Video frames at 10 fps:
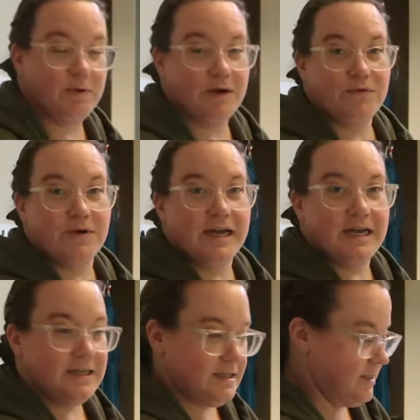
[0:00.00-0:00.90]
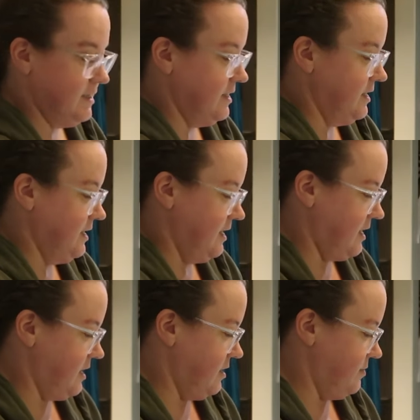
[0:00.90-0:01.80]
went great.
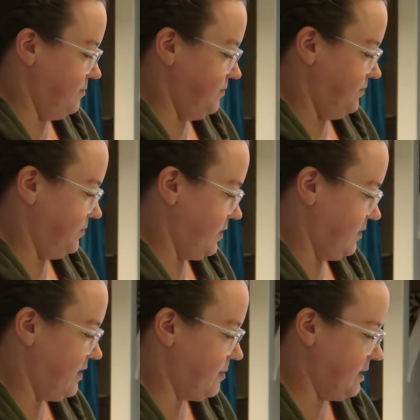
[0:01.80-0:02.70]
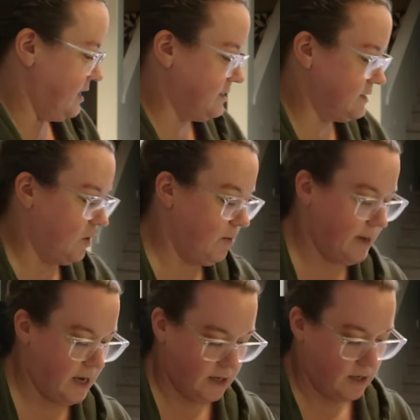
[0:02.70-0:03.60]
Um, family has gone
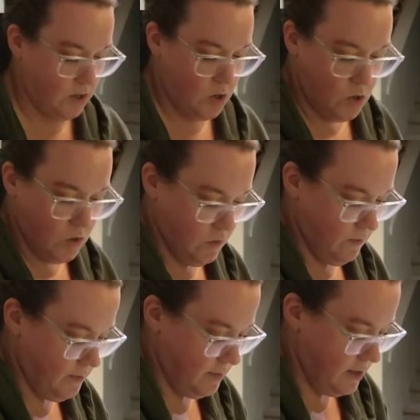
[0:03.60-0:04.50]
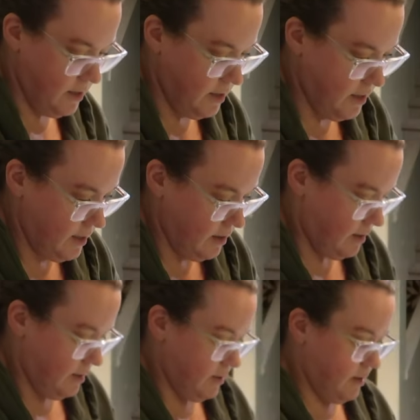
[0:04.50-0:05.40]
back home.
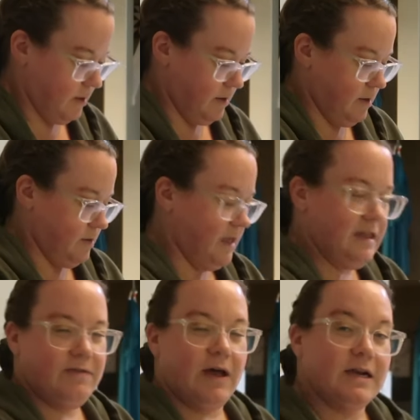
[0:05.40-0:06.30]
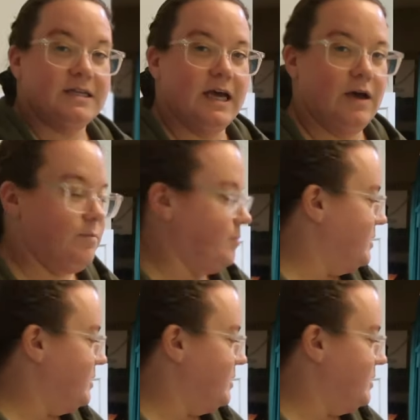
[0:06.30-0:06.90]
They're, they live out of town,